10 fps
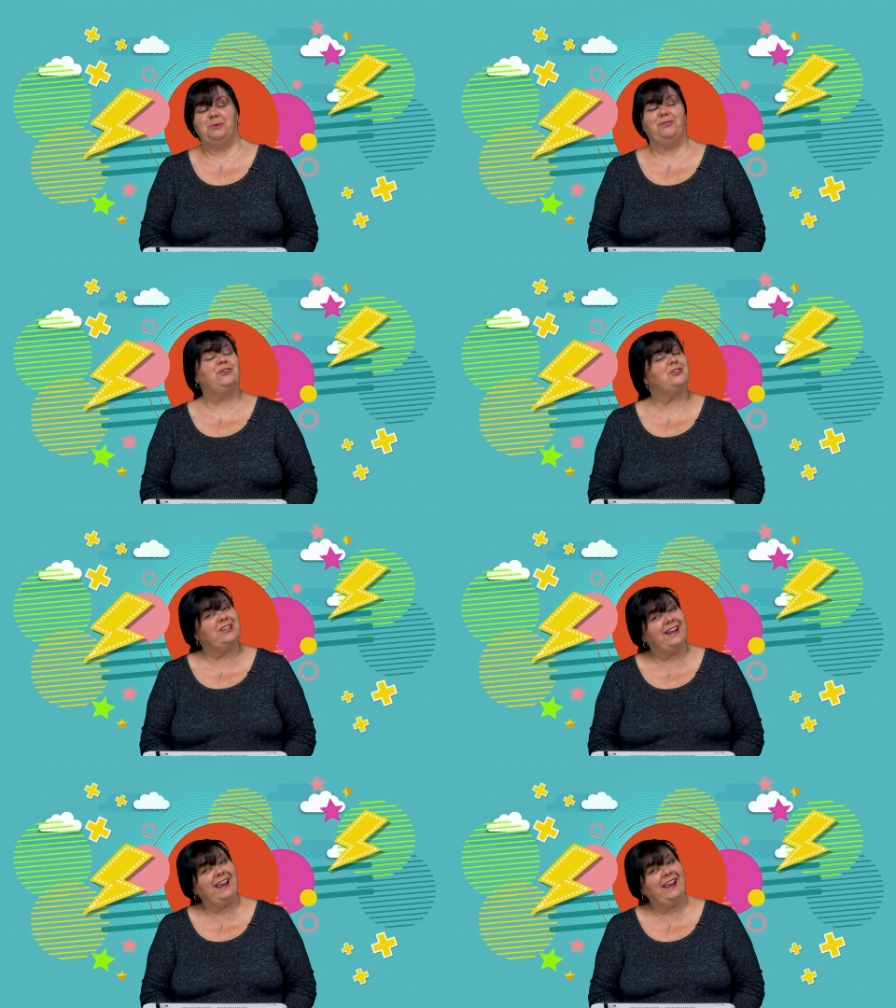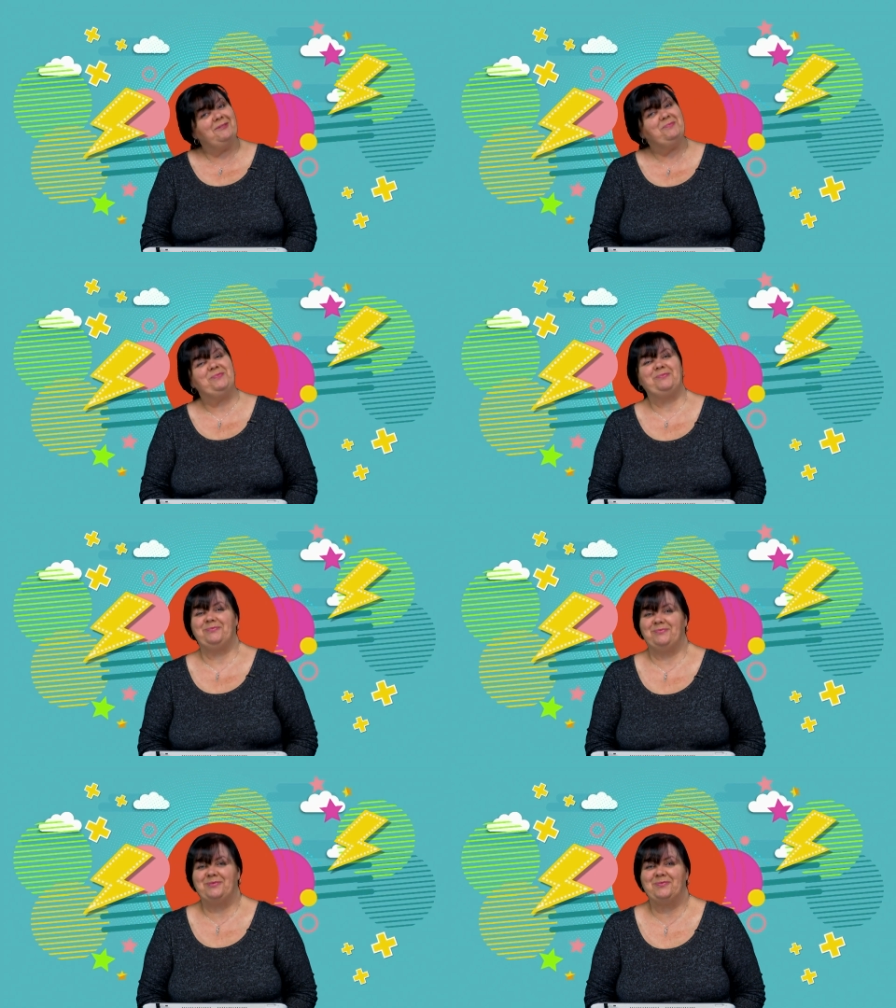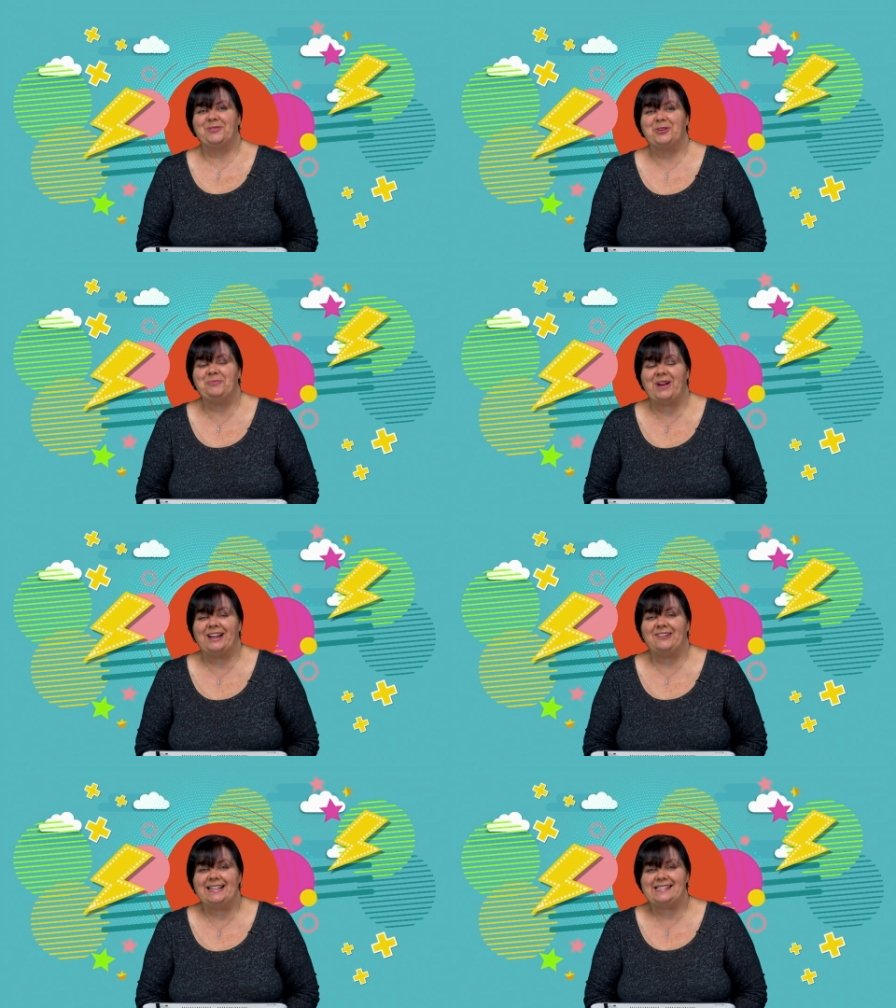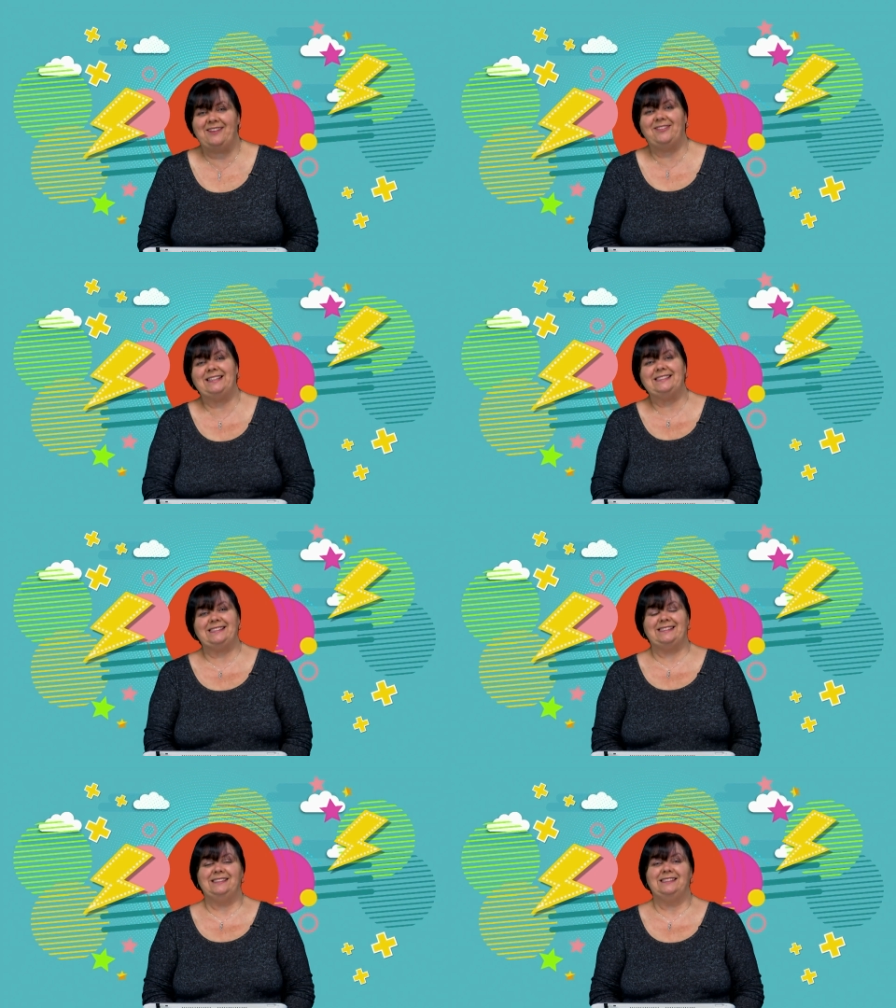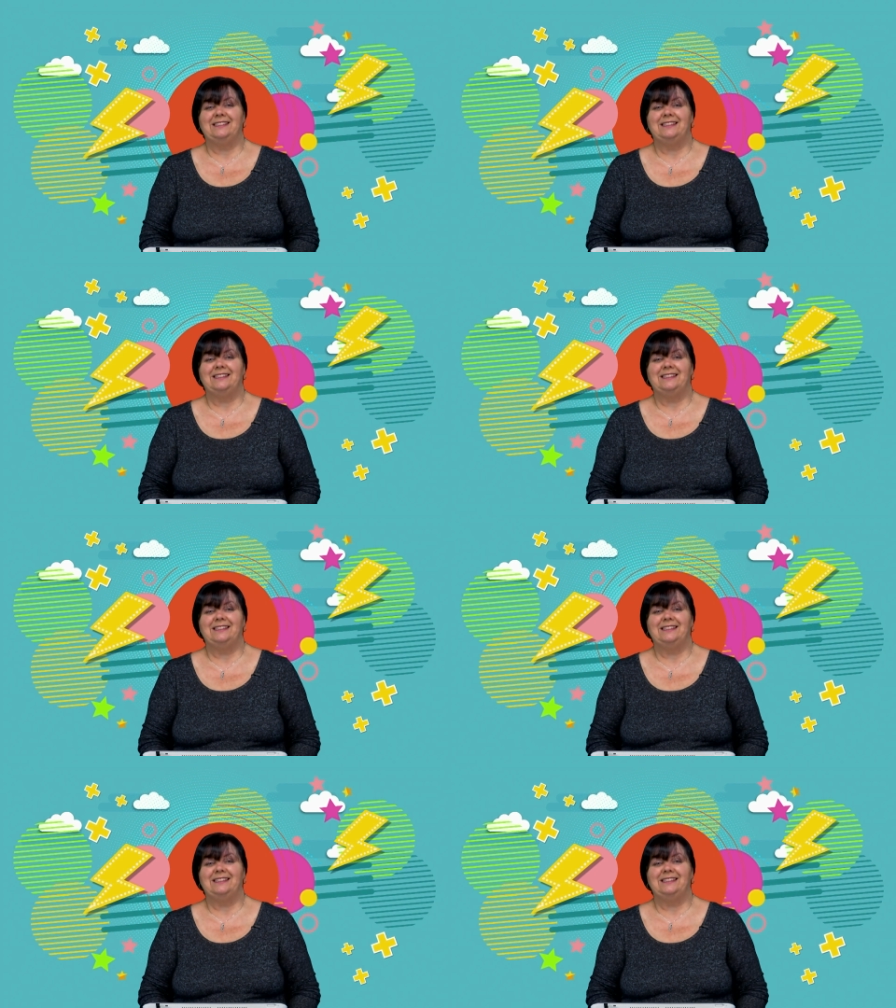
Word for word: But for today, goodbye, grade sevens.